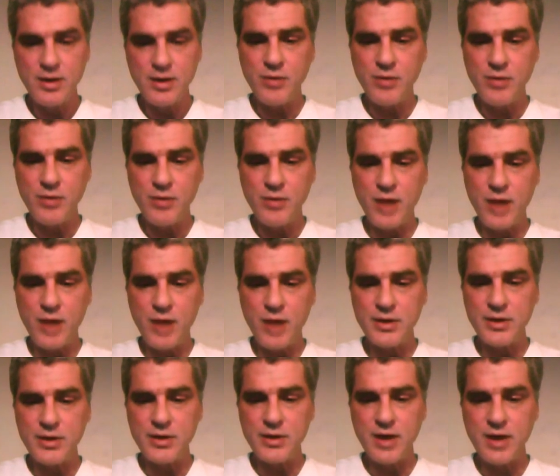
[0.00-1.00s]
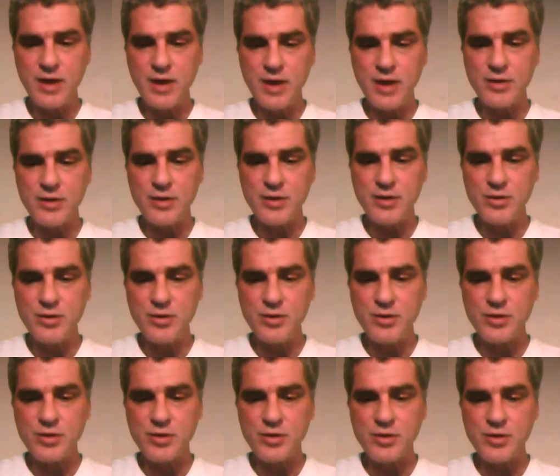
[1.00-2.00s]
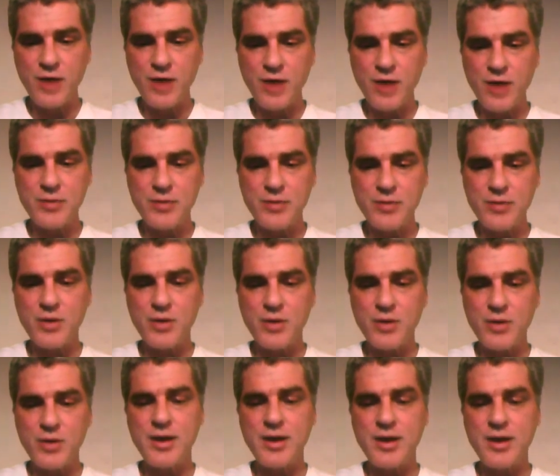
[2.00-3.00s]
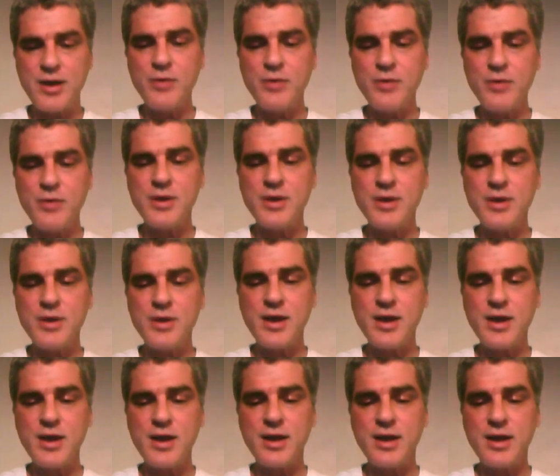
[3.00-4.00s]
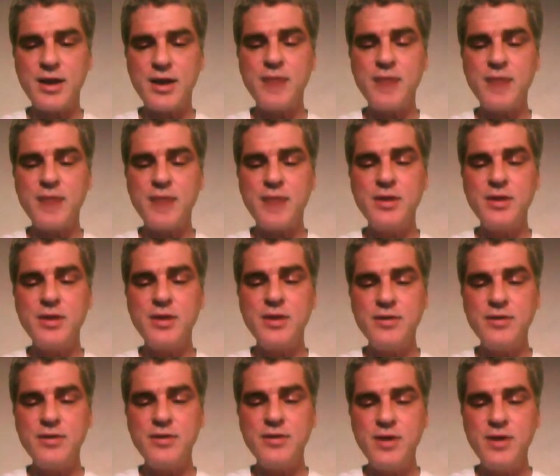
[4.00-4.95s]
Muhammad had to use scribes to write down what he said, and I believe